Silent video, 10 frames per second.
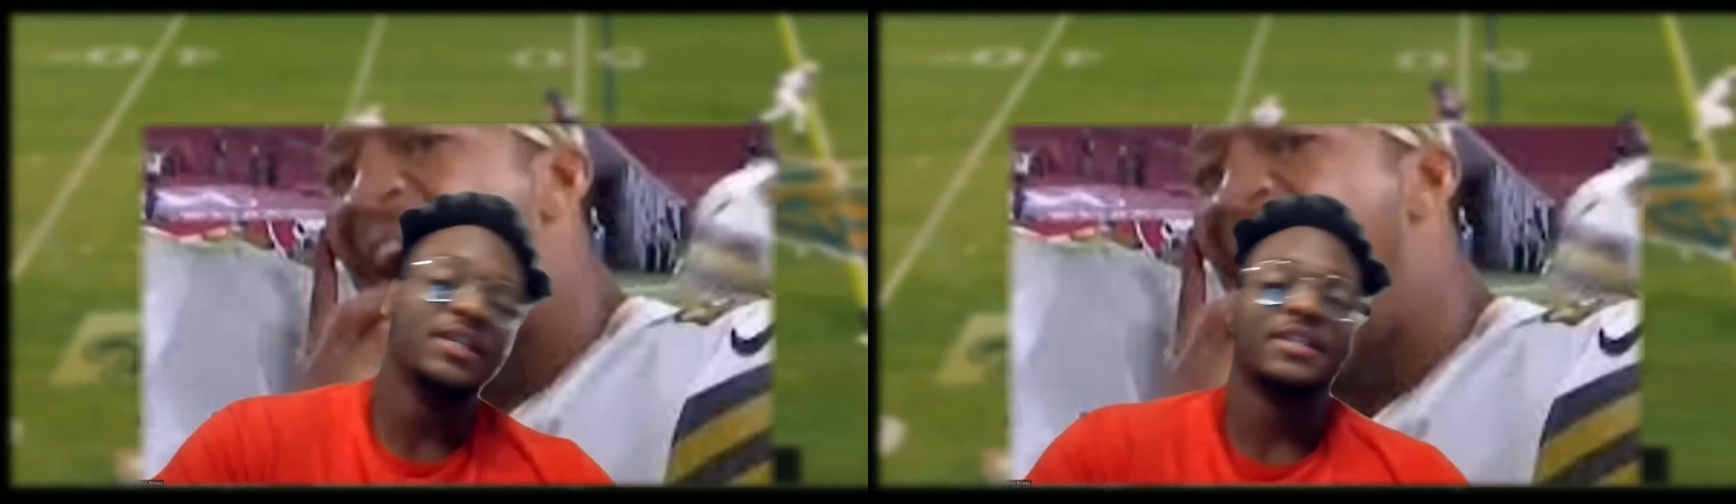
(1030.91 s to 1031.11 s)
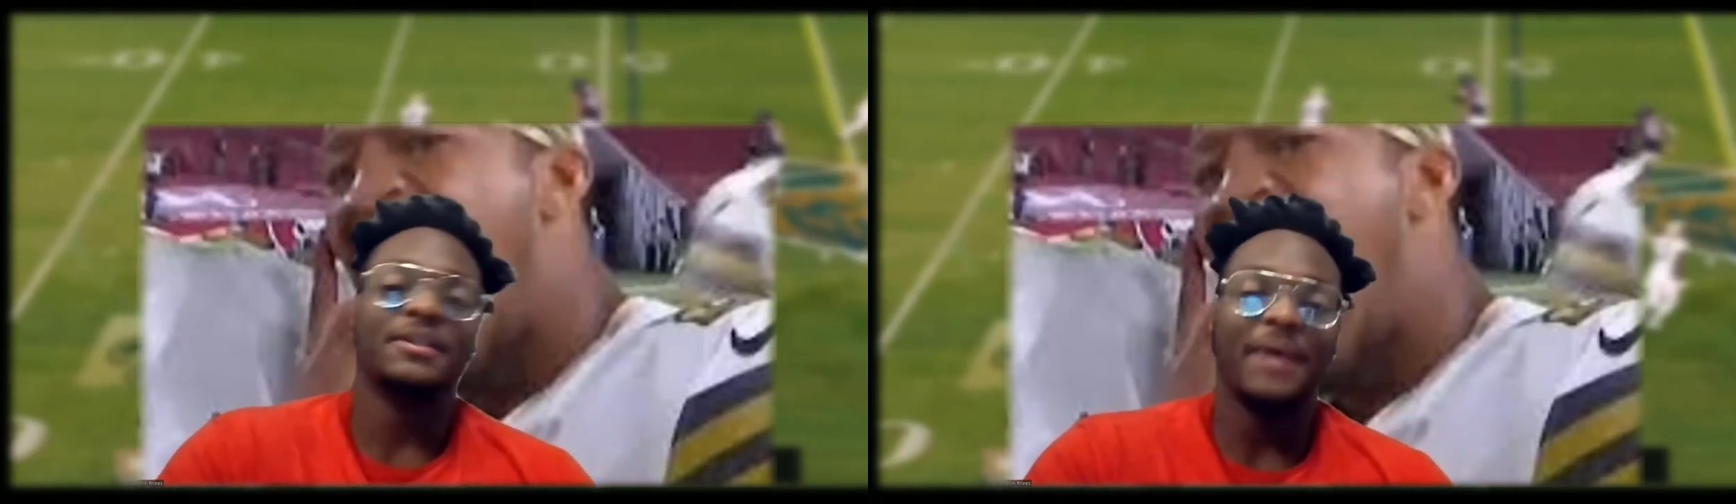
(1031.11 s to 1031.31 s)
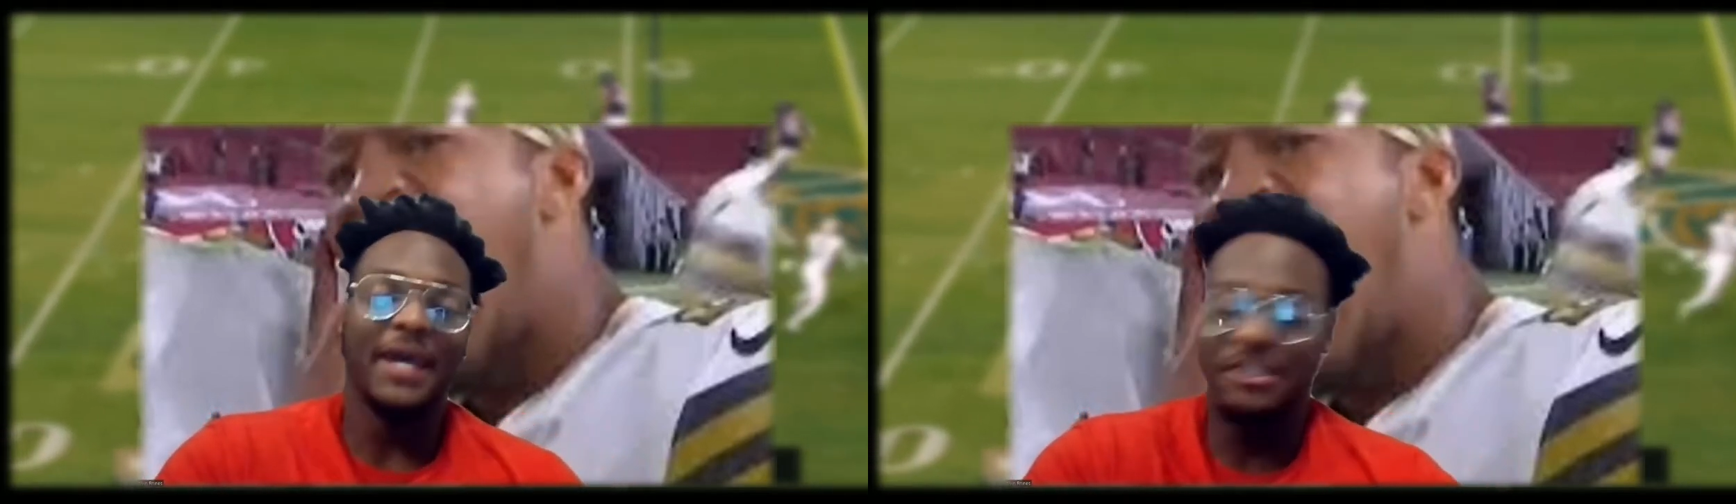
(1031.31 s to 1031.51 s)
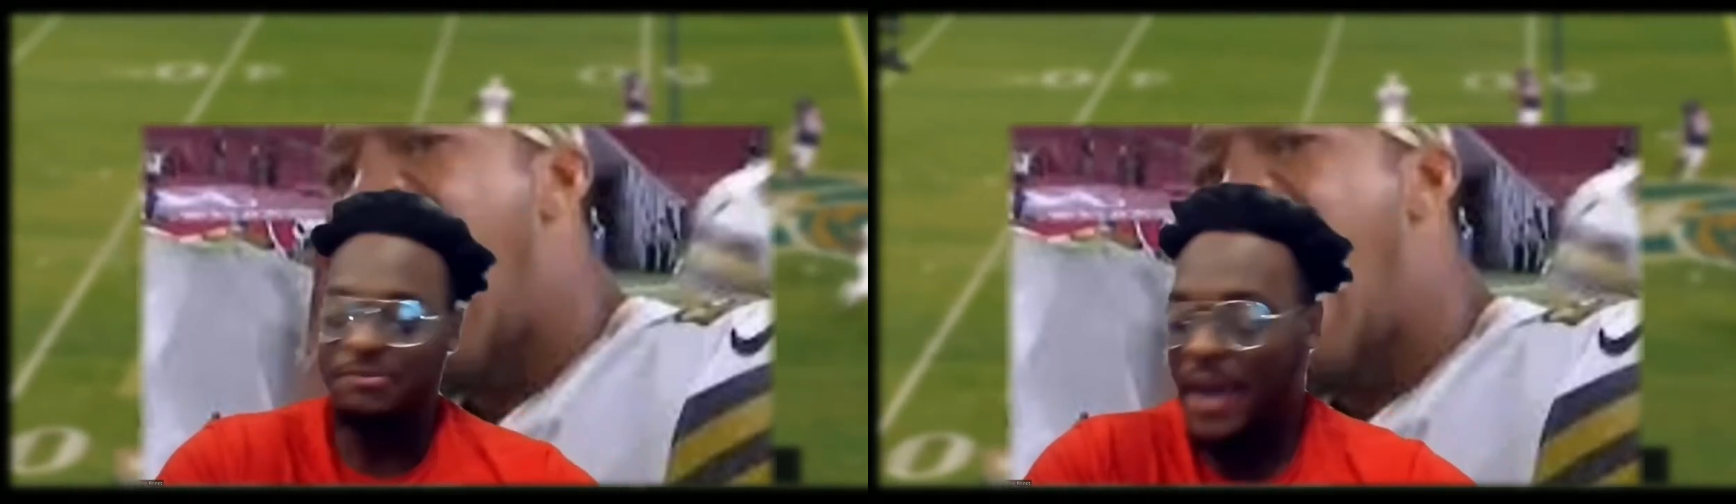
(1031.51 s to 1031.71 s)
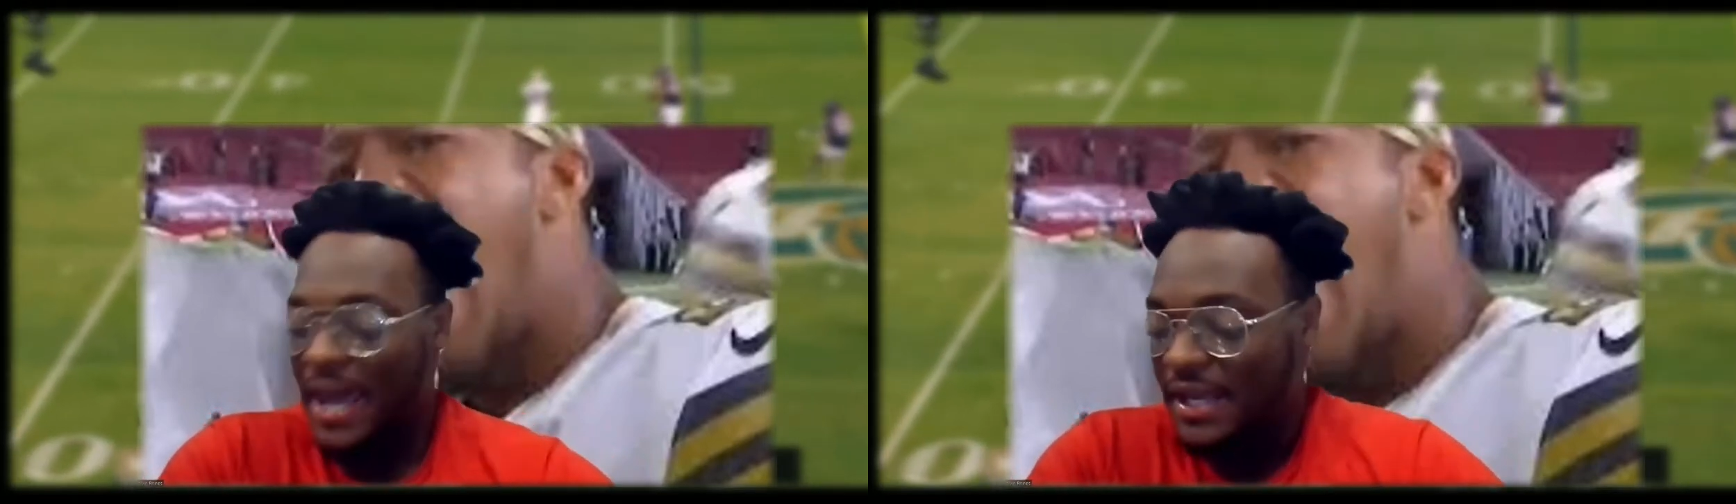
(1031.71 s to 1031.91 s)
The man is
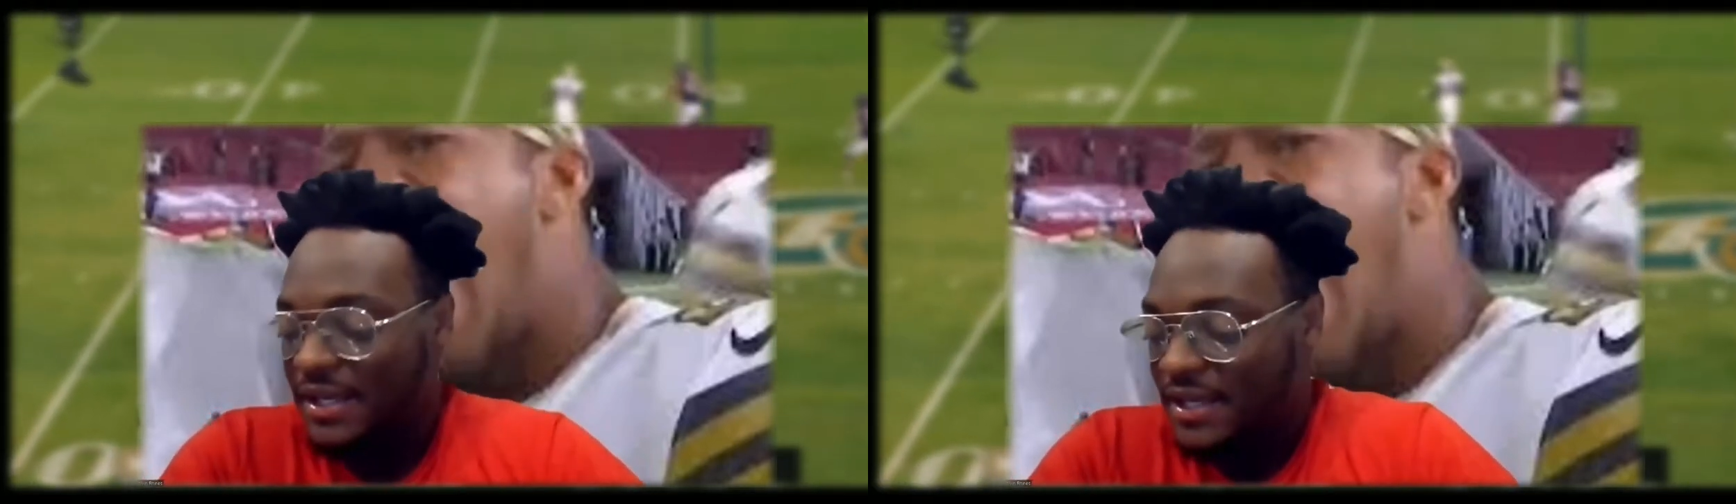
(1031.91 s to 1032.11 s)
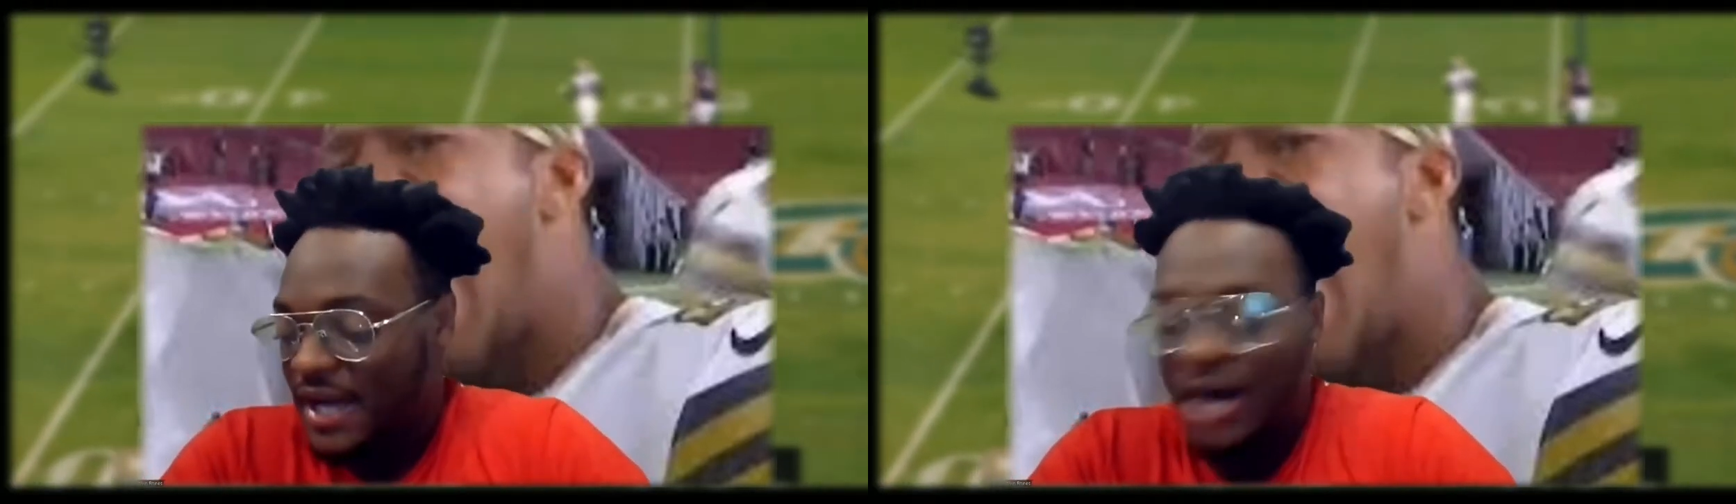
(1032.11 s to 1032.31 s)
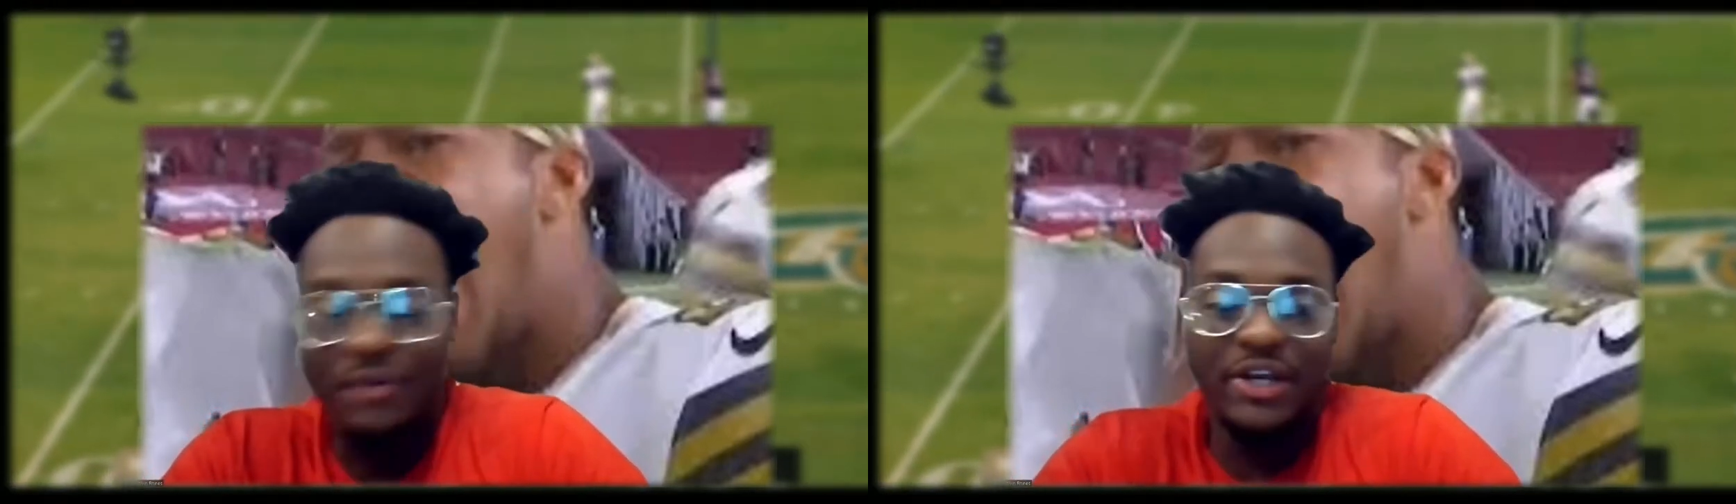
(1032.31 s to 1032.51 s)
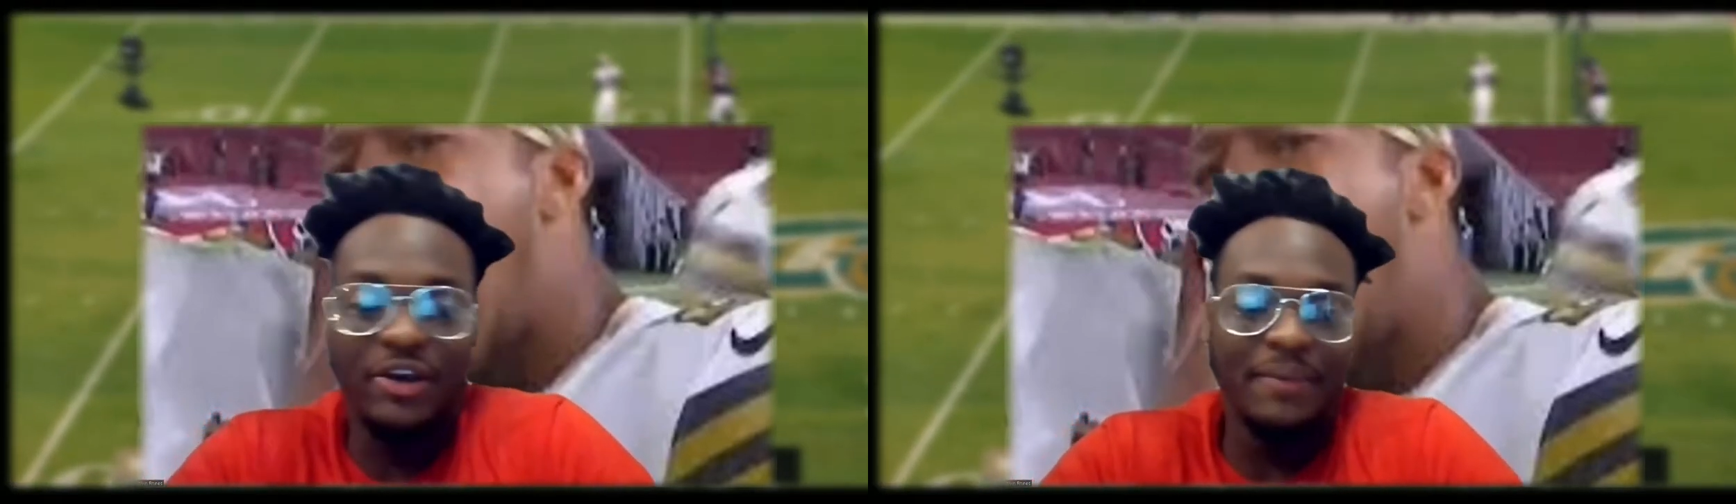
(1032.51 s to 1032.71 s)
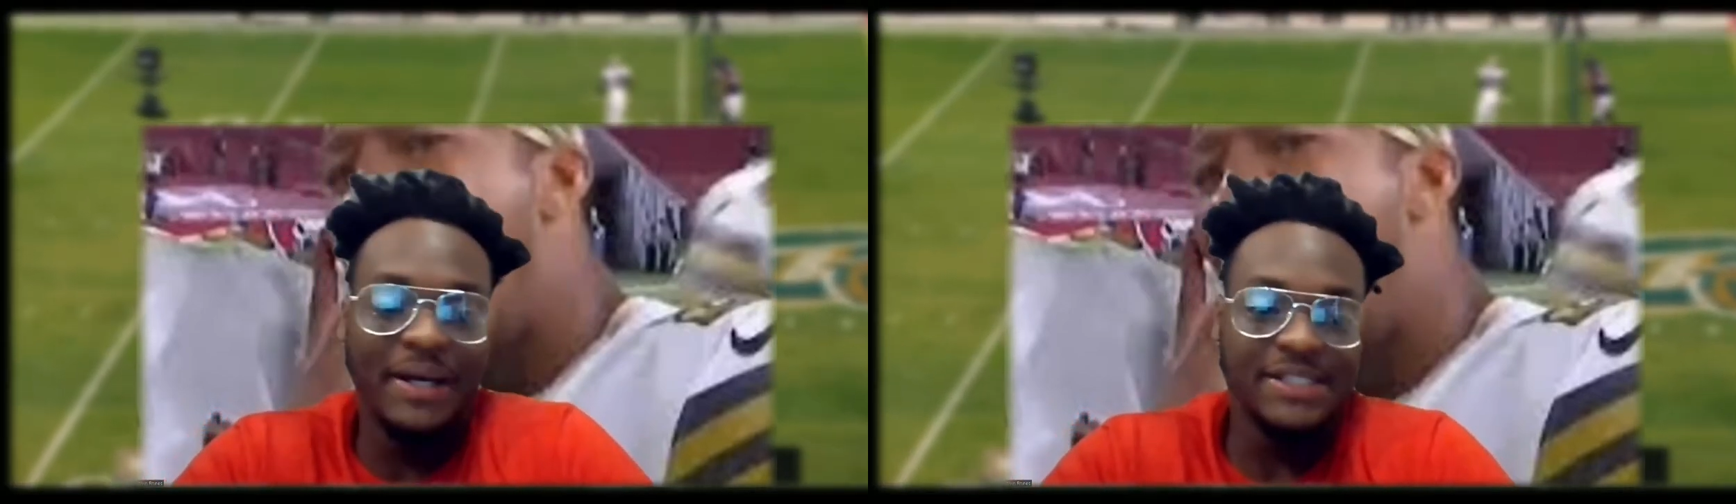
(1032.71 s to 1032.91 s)
back. I don't care
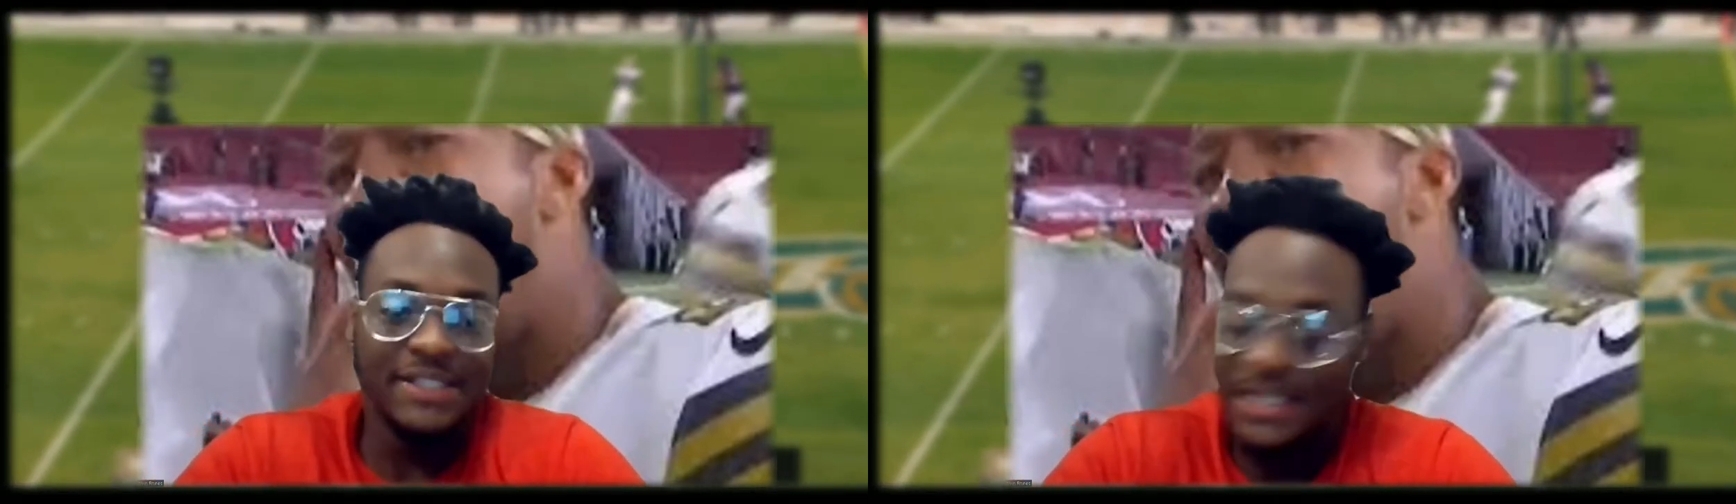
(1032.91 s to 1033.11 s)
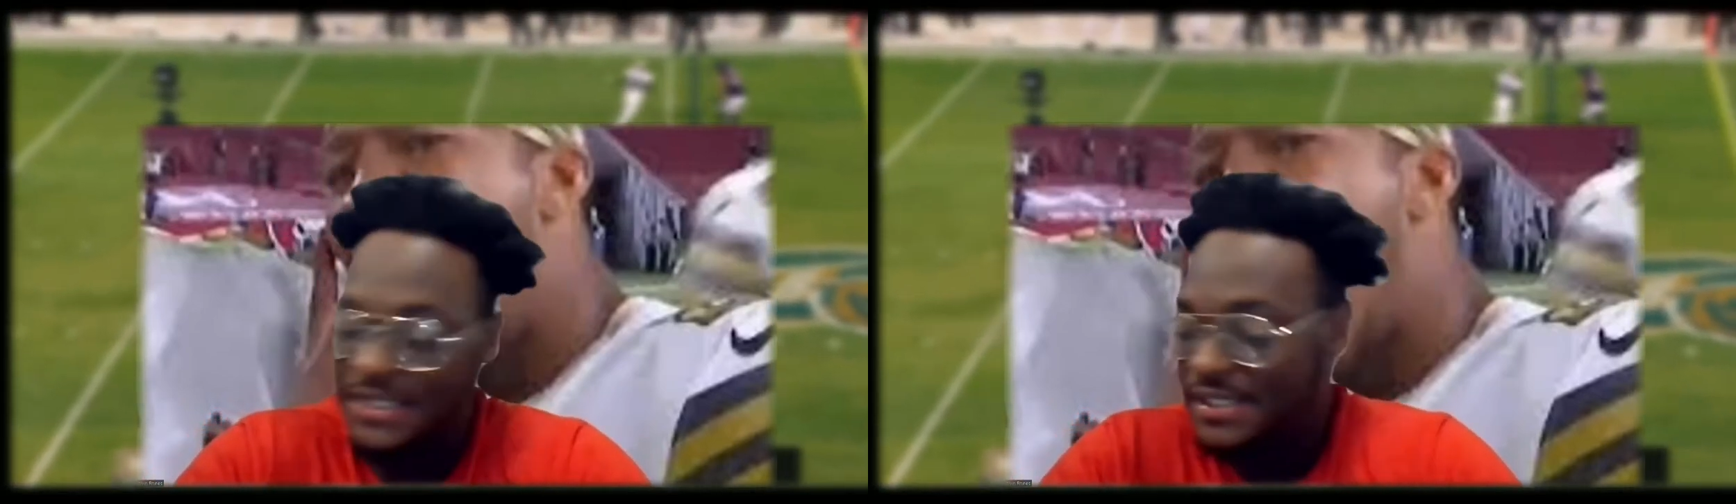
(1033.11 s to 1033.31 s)
what anybody says.